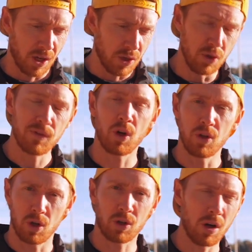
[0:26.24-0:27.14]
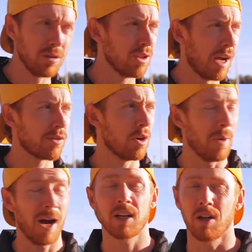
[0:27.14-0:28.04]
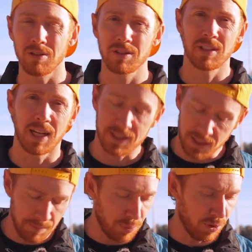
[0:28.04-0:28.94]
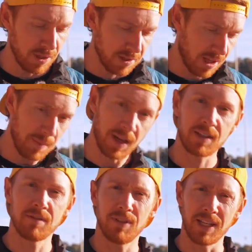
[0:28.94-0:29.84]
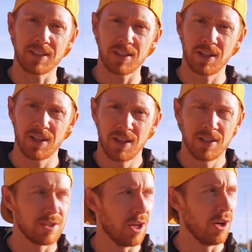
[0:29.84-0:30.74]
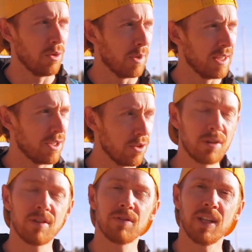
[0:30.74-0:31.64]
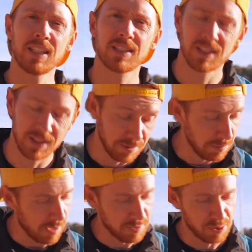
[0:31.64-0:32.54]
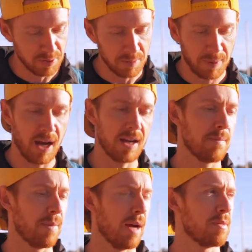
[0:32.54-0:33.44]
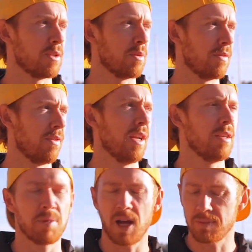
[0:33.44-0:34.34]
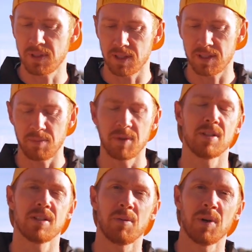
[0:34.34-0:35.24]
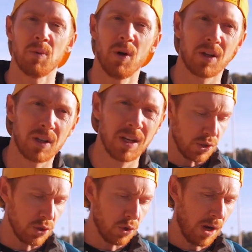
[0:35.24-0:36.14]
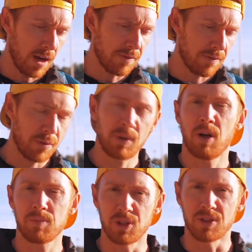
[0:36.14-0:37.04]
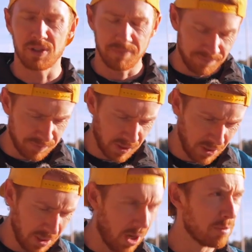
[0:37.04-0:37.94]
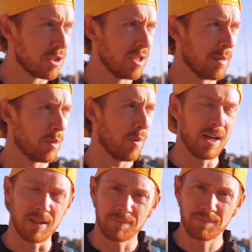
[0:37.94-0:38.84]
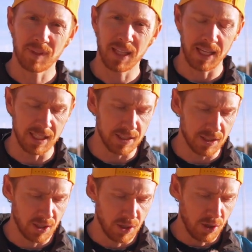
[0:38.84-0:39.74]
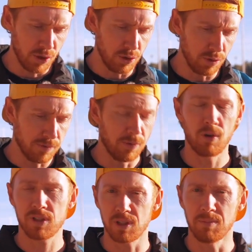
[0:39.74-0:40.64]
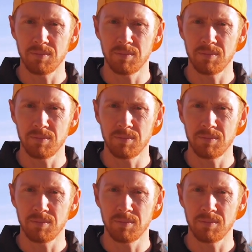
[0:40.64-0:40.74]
you've got your goals, I've got my goals. At some point, they might conflict. So when they do conflict, perhaps it's with your partner, perhaps it's with a friend, perhaps it's with someone at work, you have three options. Option number one is you force